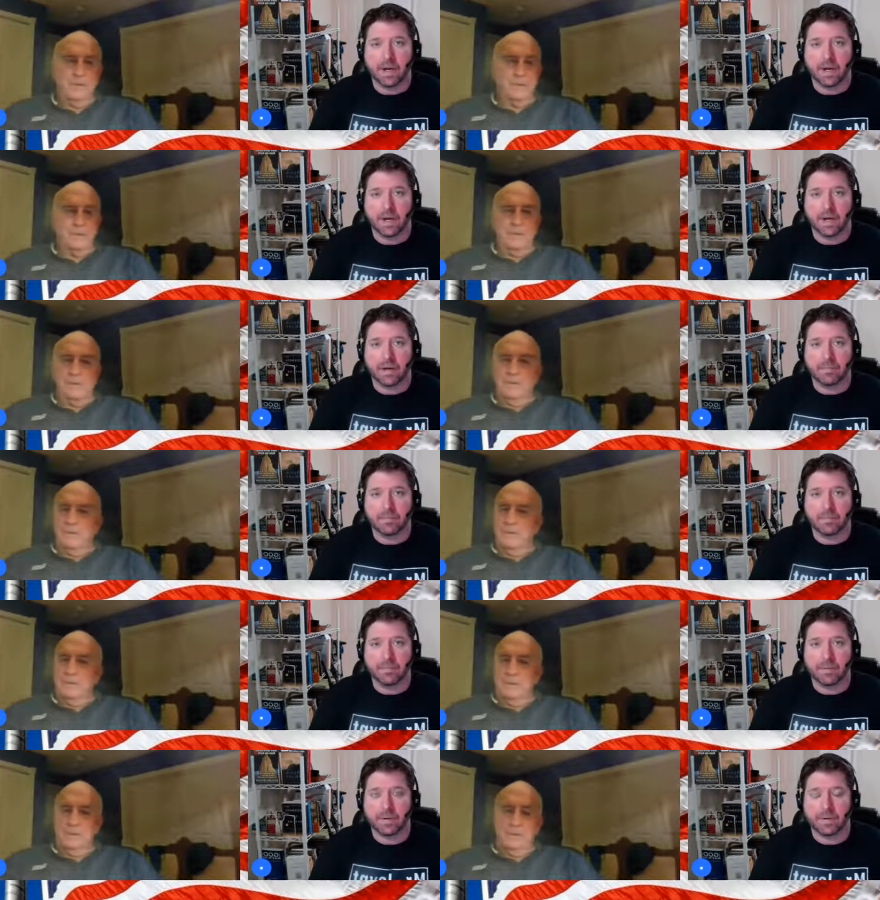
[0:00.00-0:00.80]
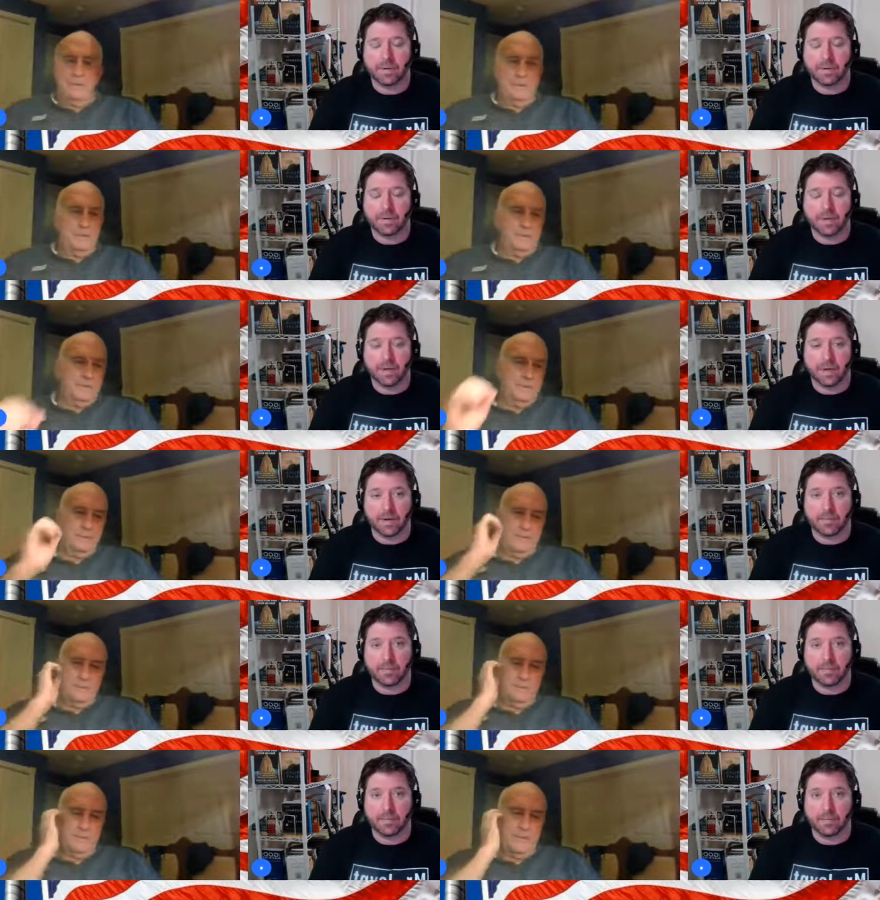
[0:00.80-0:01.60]
Speaker 1: uh, you
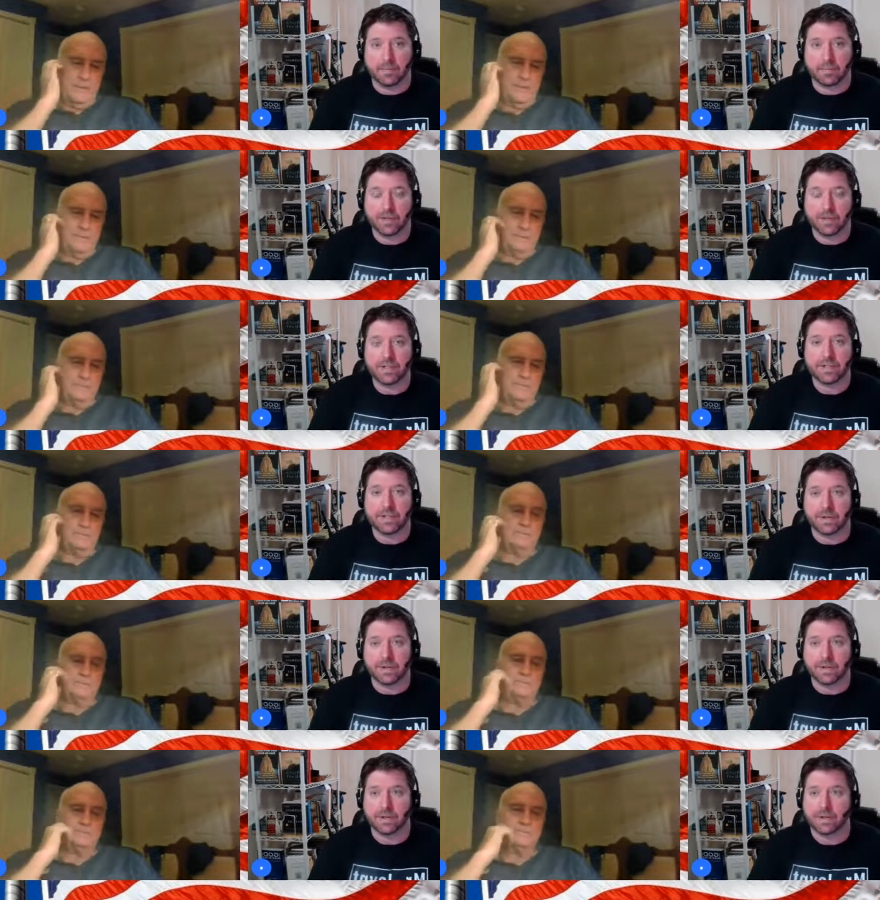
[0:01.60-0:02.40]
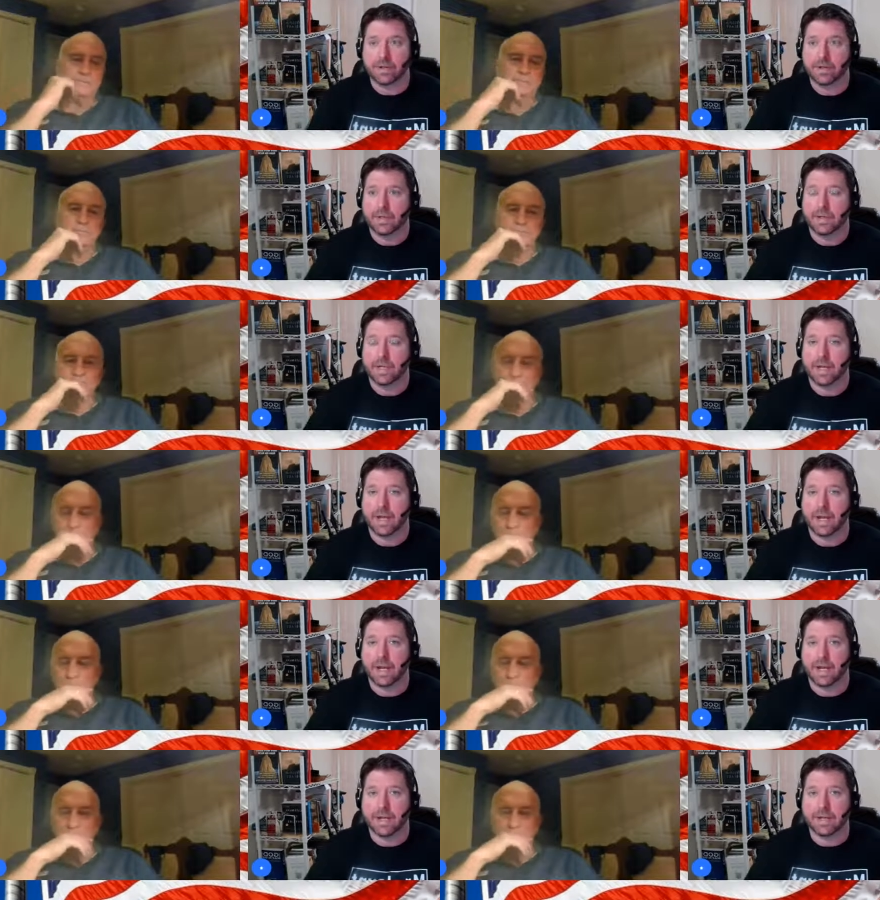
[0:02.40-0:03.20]
know, Man. prisoner,
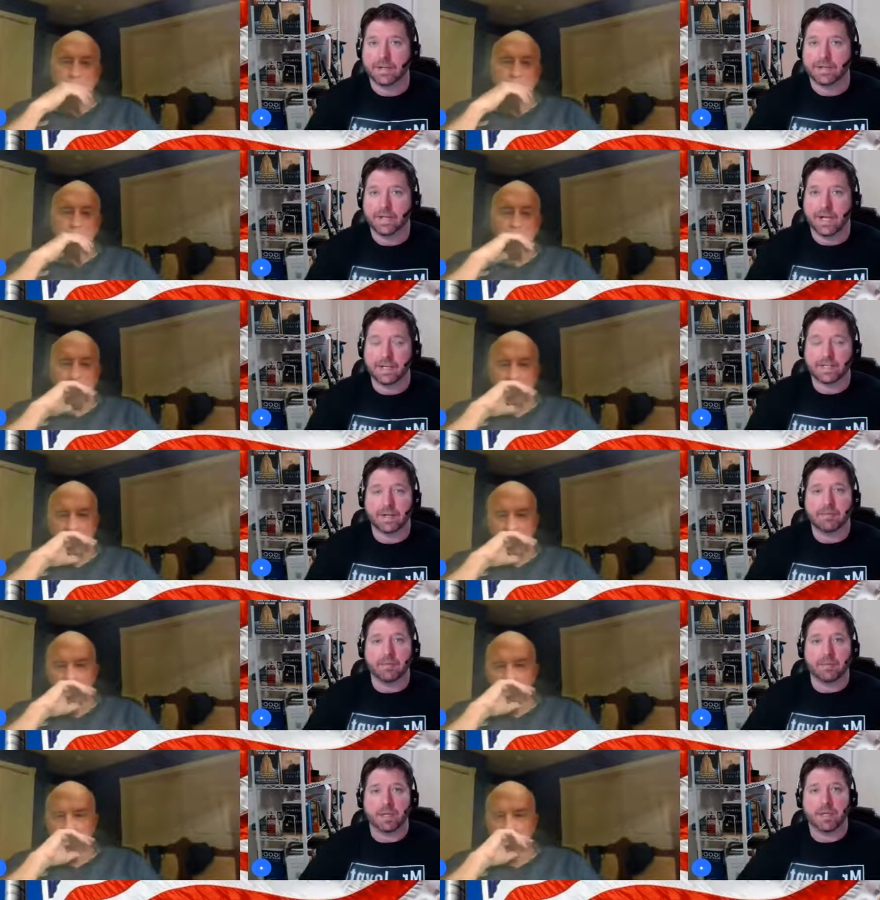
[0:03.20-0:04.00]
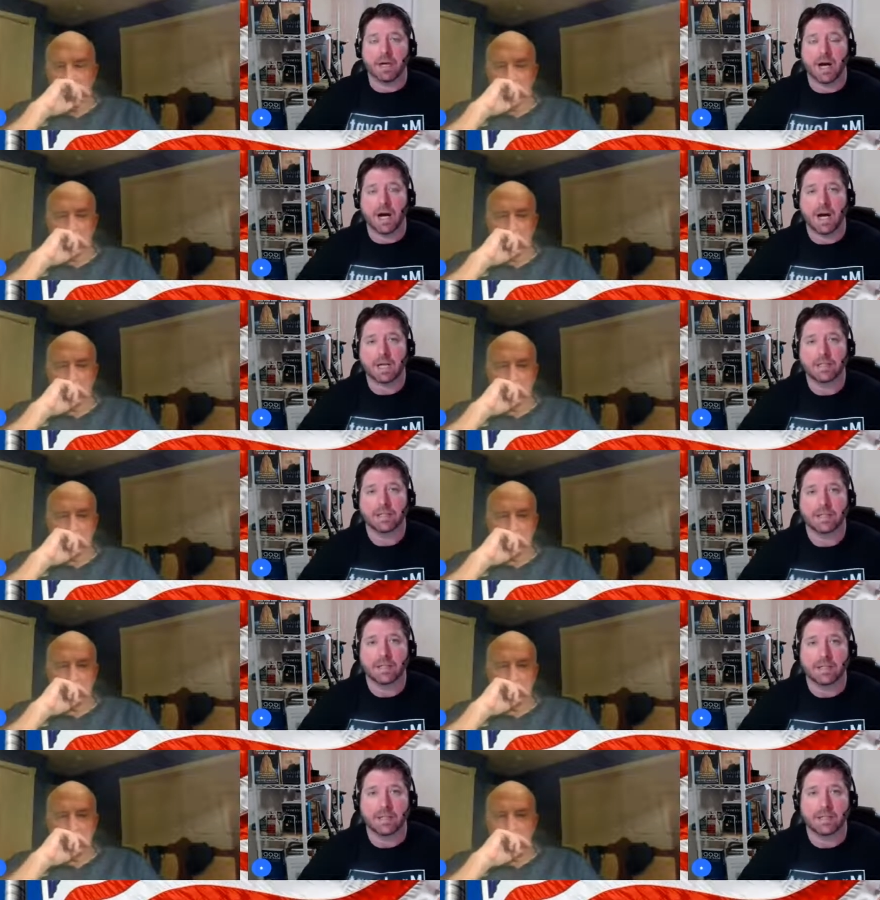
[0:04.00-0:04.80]
and takes everybody
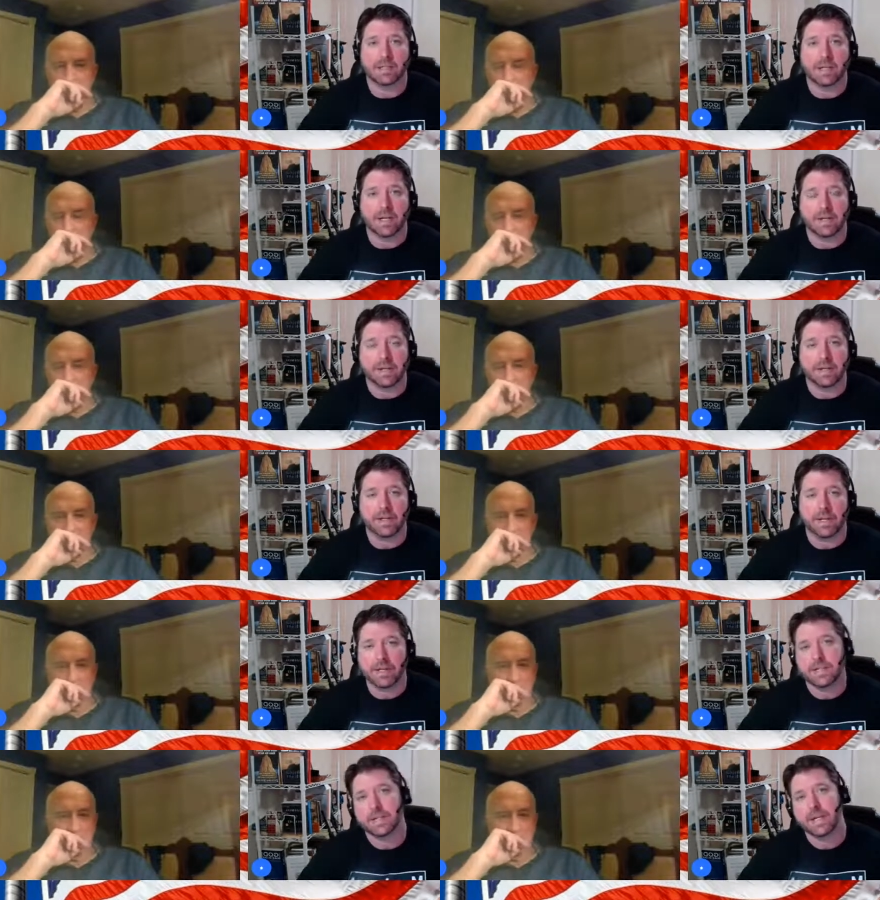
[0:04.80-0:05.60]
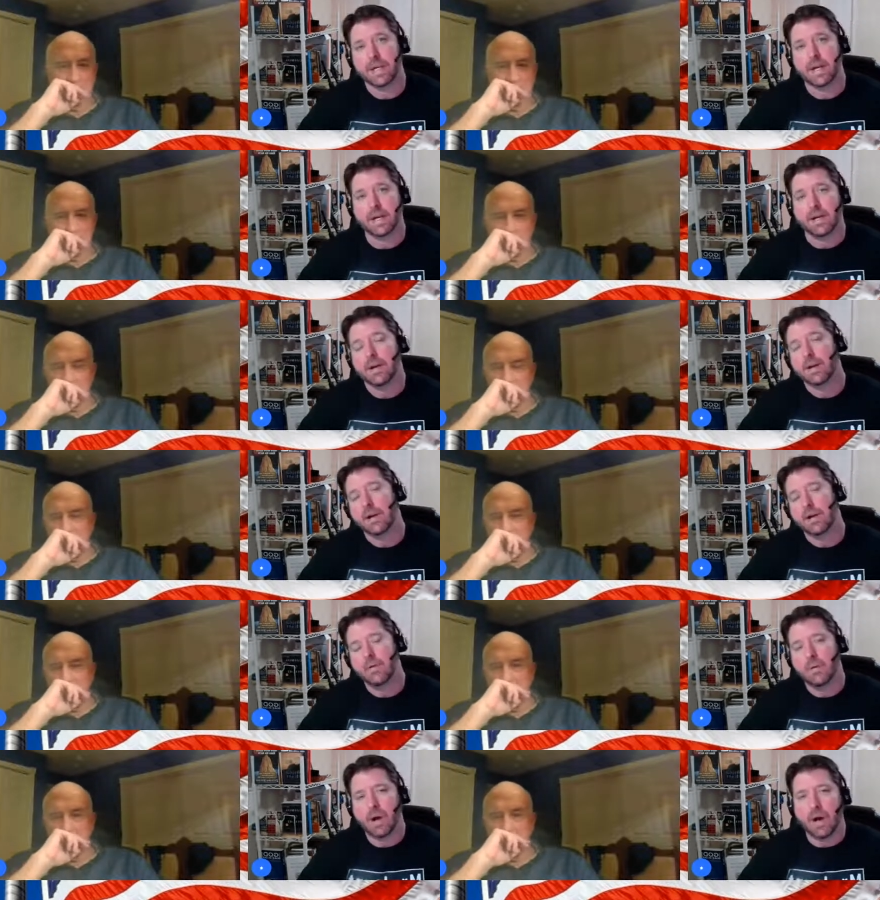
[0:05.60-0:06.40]
hostage, and then they say,
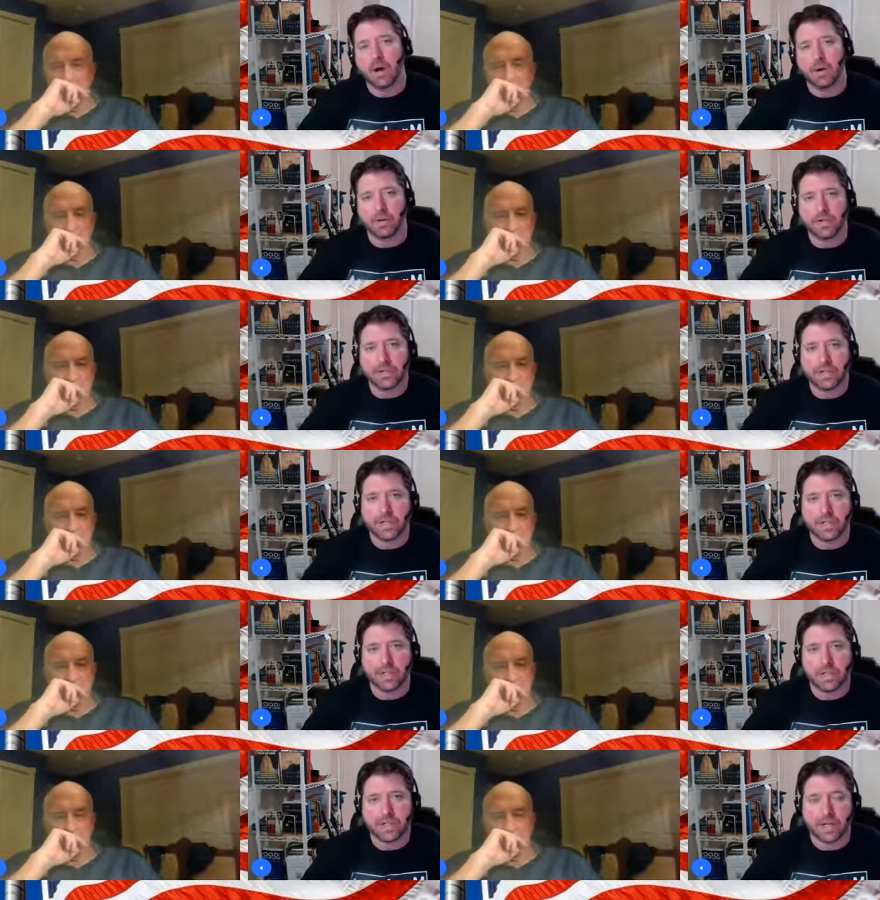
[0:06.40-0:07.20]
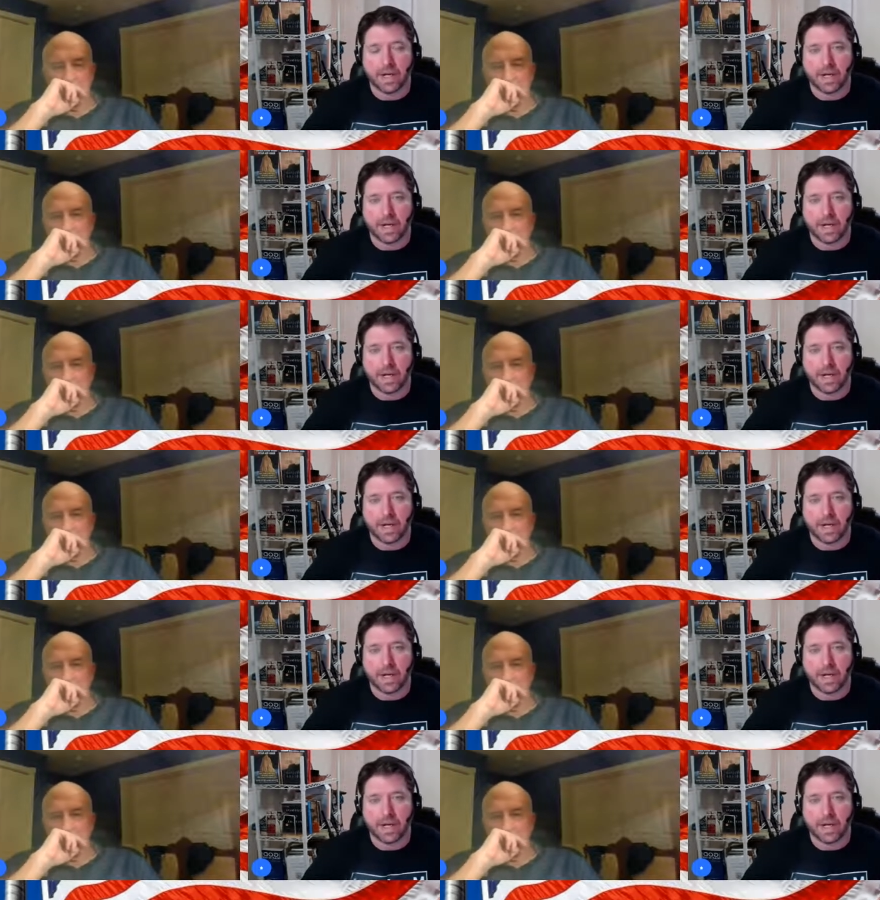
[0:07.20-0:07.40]
well, it's just